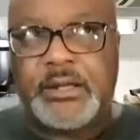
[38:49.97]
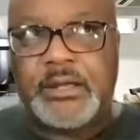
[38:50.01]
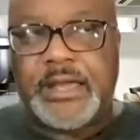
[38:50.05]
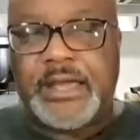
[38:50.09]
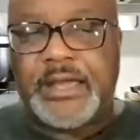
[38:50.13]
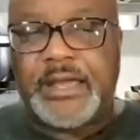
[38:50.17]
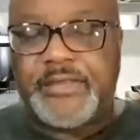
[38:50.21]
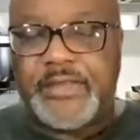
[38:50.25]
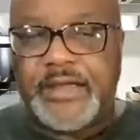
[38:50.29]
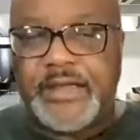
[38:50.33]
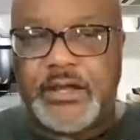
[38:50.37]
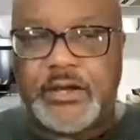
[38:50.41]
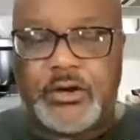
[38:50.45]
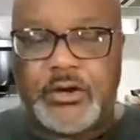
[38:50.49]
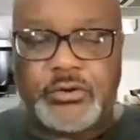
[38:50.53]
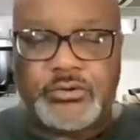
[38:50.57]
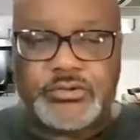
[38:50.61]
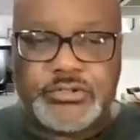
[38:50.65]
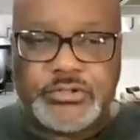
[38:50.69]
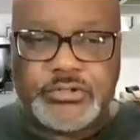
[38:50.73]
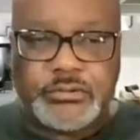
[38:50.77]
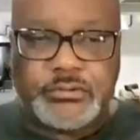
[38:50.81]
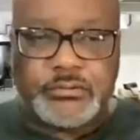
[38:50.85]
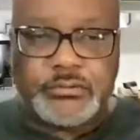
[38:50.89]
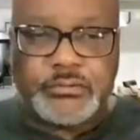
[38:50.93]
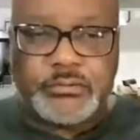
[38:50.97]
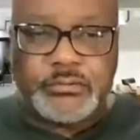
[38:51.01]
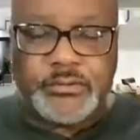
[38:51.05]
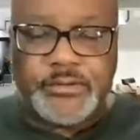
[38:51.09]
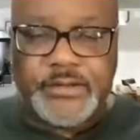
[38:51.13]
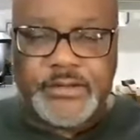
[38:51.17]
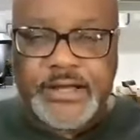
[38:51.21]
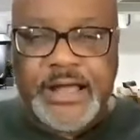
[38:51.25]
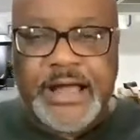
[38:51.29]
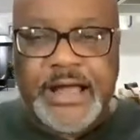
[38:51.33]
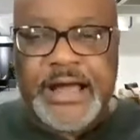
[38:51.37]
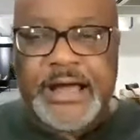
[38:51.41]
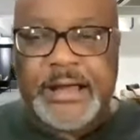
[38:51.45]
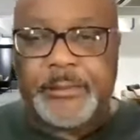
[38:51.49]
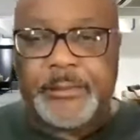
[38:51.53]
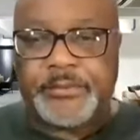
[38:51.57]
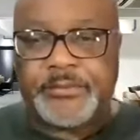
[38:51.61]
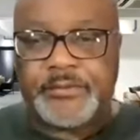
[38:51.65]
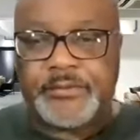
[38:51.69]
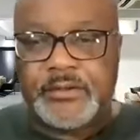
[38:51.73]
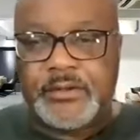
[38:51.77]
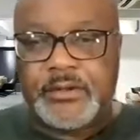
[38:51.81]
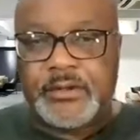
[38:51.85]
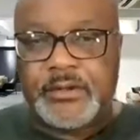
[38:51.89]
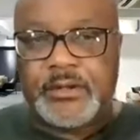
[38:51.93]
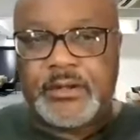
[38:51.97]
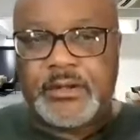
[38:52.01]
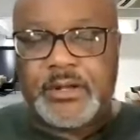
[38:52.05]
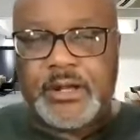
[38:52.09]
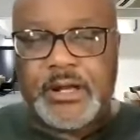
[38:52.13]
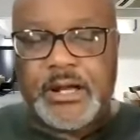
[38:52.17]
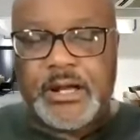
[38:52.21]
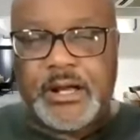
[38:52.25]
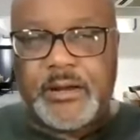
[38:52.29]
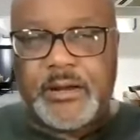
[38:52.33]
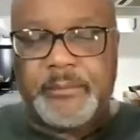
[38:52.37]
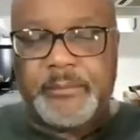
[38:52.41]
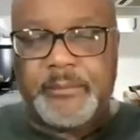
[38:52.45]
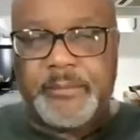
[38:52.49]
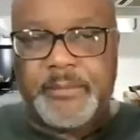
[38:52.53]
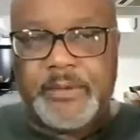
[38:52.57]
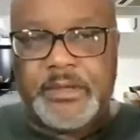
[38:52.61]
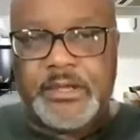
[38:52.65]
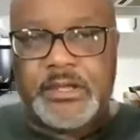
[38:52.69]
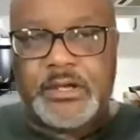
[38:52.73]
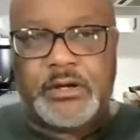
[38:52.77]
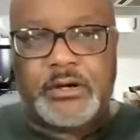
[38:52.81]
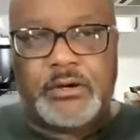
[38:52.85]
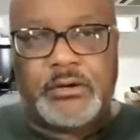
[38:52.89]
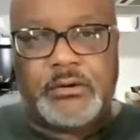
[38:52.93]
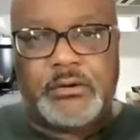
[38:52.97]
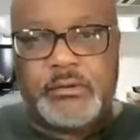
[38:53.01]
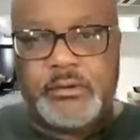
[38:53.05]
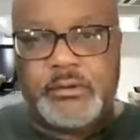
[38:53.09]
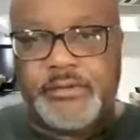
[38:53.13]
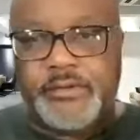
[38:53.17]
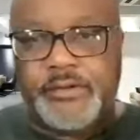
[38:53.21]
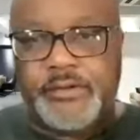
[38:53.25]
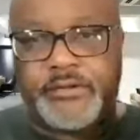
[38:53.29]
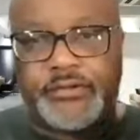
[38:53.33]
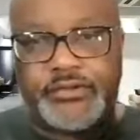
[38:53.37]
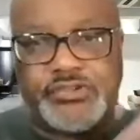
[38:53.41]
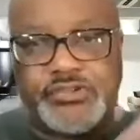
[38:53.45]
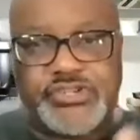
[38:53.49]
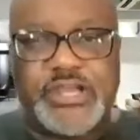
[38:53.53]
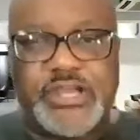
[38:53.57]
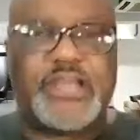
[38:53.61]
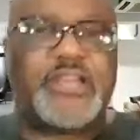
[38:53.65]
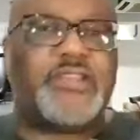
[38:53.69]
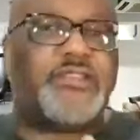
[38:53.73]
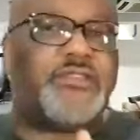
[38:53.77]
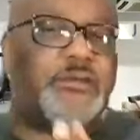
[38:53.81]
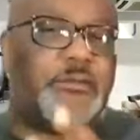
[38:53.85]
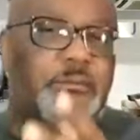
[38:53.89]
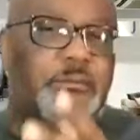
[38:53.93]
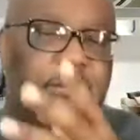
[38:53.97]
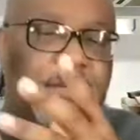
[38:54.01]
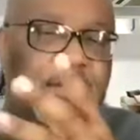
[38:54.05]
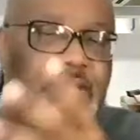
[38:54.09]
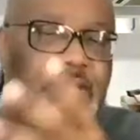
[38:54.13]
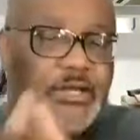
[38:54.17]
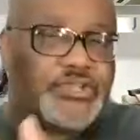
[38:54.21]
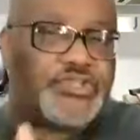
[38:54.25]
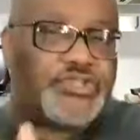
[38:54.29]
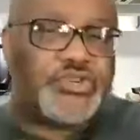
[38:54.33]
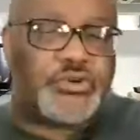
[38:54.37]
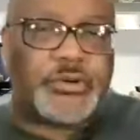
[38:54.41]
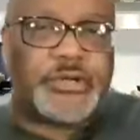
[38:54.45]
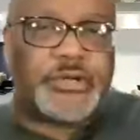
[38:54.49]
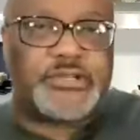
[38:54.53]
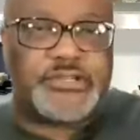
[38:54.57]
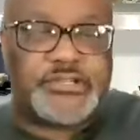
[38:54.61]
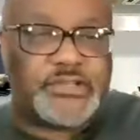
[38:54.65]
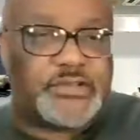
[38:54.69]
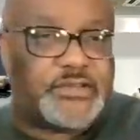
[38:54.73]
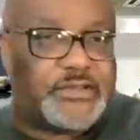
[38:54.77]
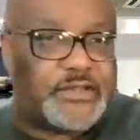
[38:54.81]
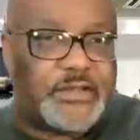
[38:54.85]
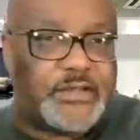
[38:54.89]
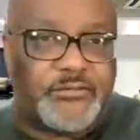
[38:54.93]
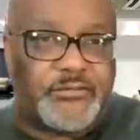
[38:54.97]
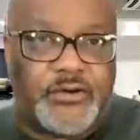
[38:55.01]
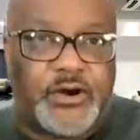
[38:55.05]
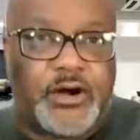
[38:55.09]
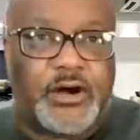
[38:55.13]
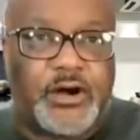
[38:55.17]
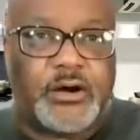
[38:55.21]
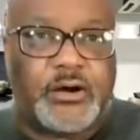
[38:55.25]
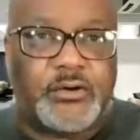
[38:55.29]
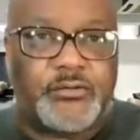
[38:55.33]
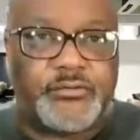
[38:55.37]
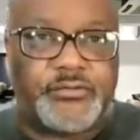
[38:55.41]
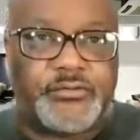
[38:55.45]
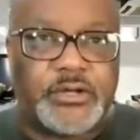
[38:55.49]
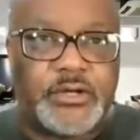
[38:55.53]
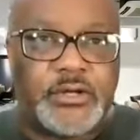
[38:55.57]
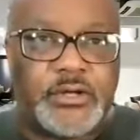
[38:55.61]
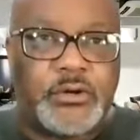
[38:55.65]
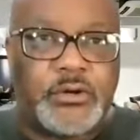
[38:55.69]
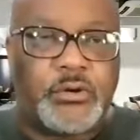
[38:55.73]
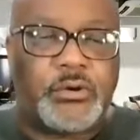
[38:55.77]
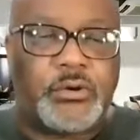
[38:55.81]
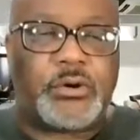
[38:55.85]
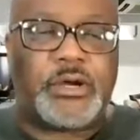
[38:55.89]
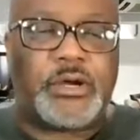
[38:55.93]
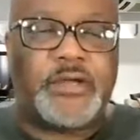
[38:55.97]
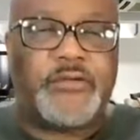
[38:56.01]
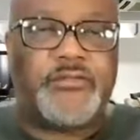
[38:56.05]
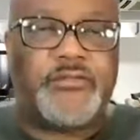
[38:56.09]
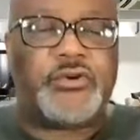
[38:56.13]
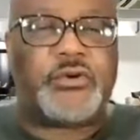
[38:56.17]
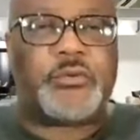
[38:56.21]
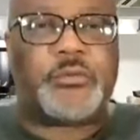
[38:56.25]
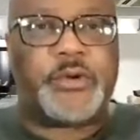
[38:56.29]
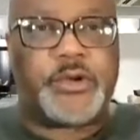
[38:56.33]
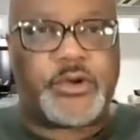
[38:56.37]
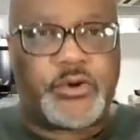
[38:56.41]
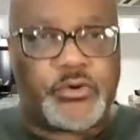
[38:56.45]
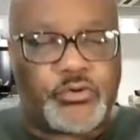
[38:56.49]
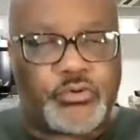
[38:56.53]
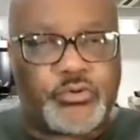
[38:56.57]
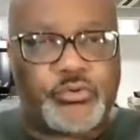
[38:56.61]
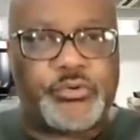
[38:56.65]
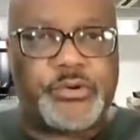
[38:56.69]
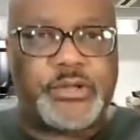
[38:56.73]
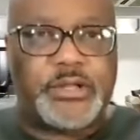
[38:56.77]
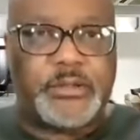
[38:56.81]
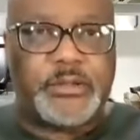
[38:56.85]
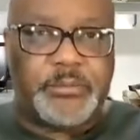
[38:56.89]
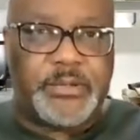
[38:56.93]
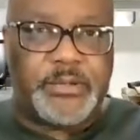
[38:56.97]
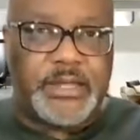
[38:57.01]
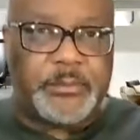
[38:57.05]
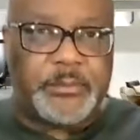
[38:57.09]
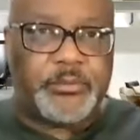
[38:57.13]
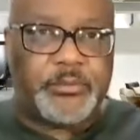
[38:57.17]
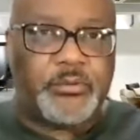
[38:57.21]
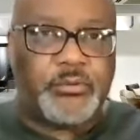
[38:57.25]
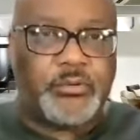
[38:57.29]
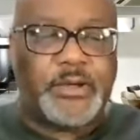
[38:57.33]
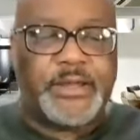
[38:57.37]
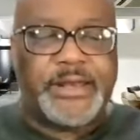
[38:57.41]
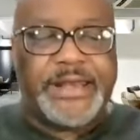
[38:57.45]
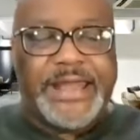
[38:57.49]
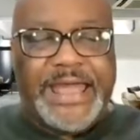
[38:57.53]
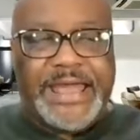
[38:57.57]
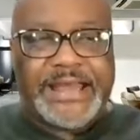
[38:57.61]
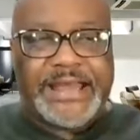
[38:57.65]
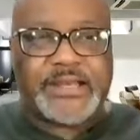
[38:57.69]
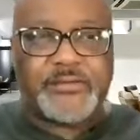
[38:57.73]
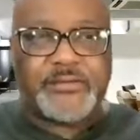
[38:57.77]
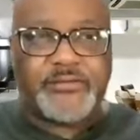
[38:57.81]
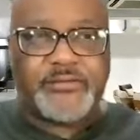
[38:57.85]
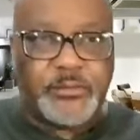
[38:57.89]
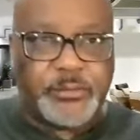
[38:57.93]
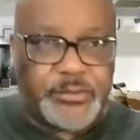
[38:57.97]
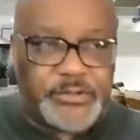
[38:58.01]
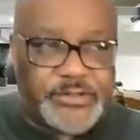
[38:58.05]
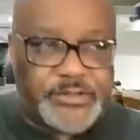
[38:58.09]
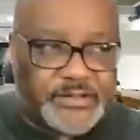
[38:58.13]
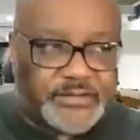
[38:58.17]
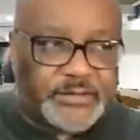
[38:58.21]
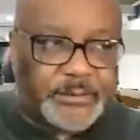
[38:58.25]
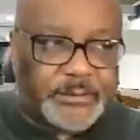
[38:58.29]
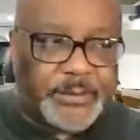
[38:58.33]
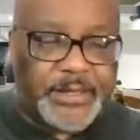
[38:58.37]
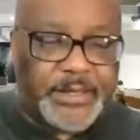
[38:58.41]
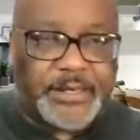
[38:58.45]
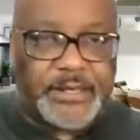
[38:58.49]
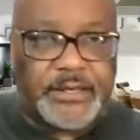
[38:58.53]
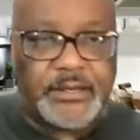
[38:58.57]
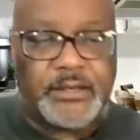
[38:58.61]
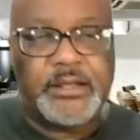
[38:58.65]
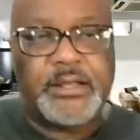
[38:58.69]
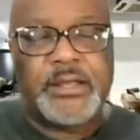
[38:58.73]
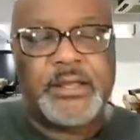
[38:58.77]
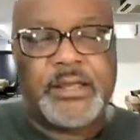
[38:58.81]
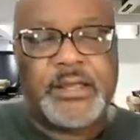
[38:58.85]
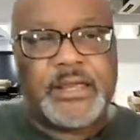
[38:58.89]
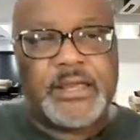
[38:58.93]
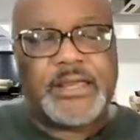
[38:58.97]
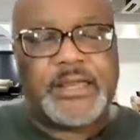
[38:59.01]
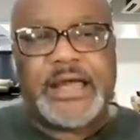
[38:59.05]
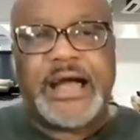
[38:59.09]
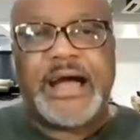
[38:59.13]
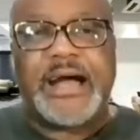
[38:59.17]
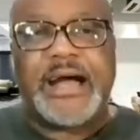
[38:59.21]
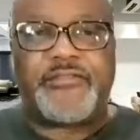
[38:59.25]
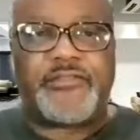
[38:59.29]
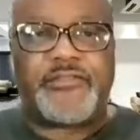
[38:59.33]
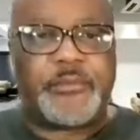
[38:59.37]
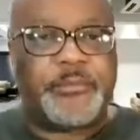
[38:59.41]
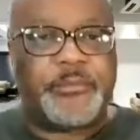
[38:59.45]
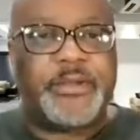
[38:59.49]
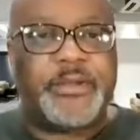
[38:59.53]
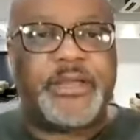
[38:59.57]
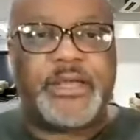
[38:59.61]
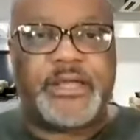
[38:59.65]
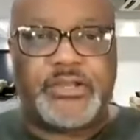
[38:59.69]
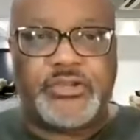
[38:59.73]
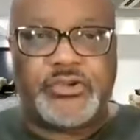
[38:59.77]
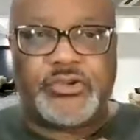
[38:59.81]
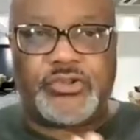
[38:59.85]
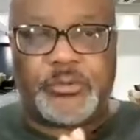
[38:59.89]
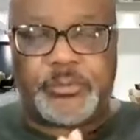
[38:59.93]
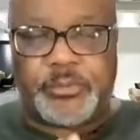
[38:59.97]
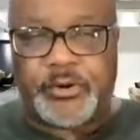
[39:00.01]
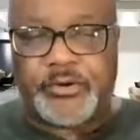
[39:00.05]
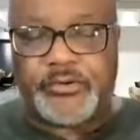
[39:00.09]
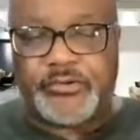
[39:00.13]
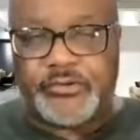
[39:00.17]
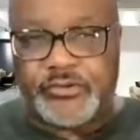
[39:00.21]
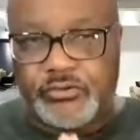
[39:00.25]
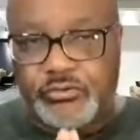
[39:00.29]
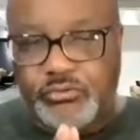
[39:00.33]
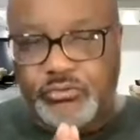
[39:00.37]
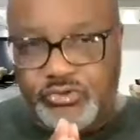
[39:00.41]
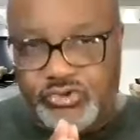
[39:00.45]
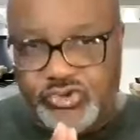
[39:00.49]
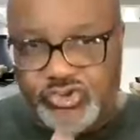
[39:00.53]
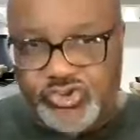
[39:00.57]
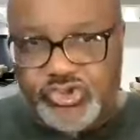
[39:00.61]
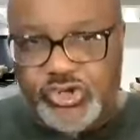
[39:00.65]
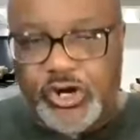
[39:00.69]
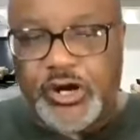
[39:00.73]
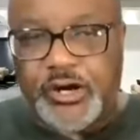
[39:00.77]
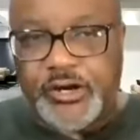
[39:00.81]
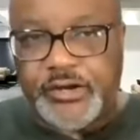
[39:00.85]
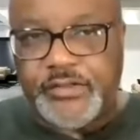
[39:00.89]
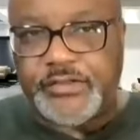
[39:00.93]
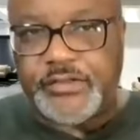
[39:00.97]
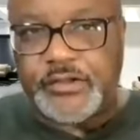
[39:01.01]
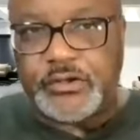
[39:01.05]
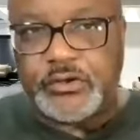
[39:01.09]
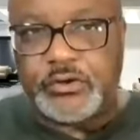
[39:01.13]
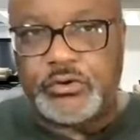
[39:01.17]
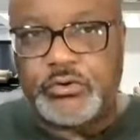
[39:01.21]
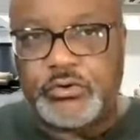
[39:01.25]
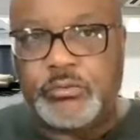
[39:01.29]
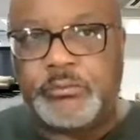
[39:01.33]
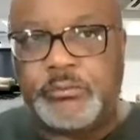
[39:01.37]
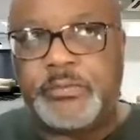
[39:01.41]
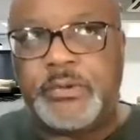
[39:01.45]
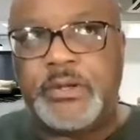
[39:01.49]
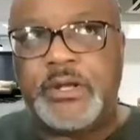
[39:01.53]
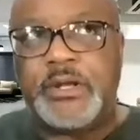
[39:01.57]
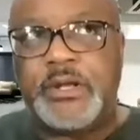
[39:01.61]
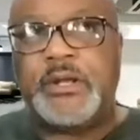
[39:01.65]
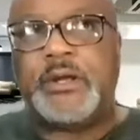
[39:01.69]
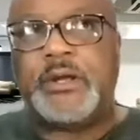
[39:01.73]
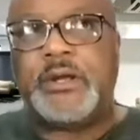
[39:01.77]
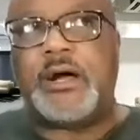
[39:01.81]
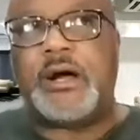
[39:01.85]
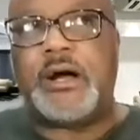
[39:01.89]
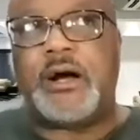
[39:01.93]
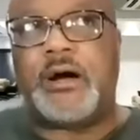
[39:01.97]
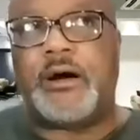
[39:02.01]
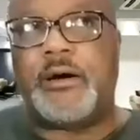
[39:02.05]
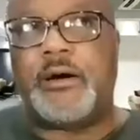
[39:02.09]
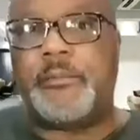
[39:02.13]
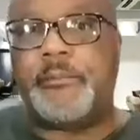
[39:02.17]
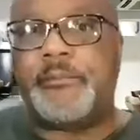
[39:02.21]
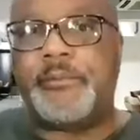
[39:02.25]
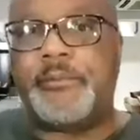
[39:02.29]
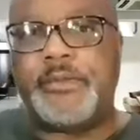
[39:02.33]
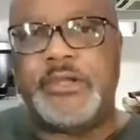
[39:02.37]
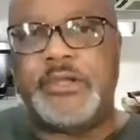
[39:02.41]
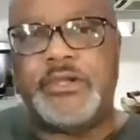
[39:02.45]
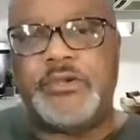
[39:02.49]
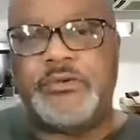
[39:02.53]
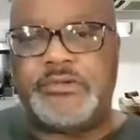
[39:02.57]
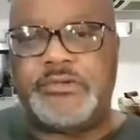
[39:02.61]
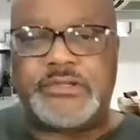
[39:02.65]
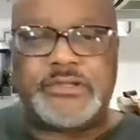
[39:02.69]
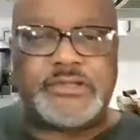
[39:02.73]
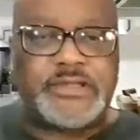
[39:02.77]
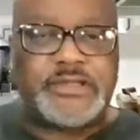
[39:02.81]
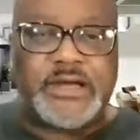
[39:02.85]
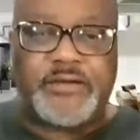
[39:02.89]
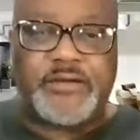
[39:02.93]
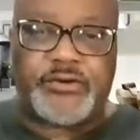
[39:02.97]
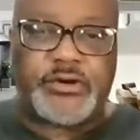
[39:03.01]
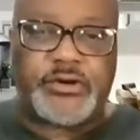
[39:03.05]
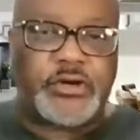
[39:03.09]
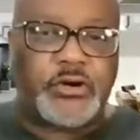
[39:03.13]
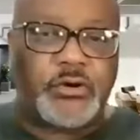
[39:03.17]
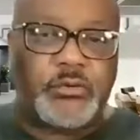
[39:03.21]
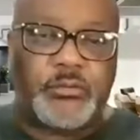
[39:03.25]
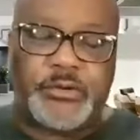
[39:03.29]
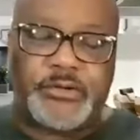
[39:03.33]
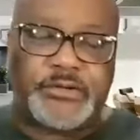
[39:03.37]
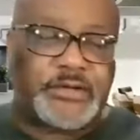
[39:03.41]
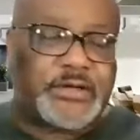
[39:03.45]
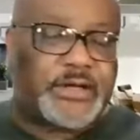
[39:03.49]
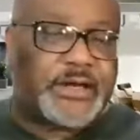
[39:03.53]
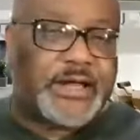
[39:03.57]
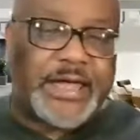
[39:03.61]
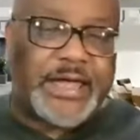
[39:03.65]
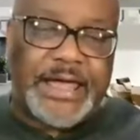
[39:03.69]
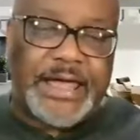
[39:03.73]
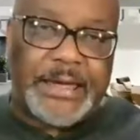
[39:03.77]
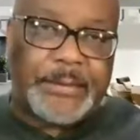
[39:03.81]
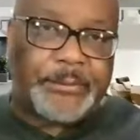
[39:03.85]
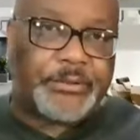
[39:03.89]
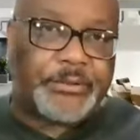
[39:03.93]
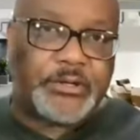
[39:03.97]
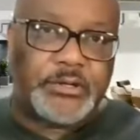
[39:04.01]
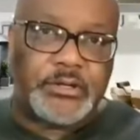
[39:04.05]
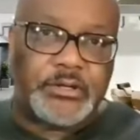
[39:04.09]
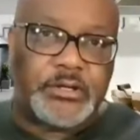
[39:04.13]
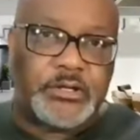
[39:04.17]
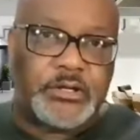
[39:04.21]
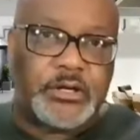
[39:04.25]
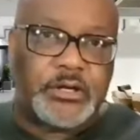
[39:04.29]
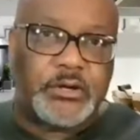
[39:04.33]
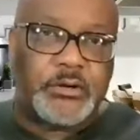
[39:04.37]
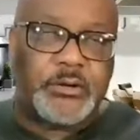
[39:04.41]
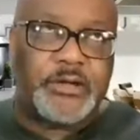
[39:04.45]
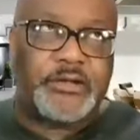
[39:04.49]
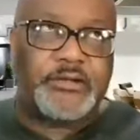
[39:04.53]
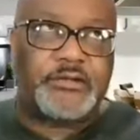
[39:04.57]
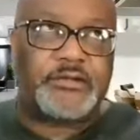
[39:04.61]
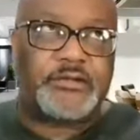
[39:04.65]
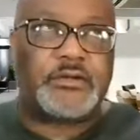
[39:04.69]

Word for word: and they go to the cops, um, you know, there's a chance because you're just involved, or if you're recruiting people and actively participating, and God forbid you're the person who started the loom um, you just never know what's going to happen, you know. And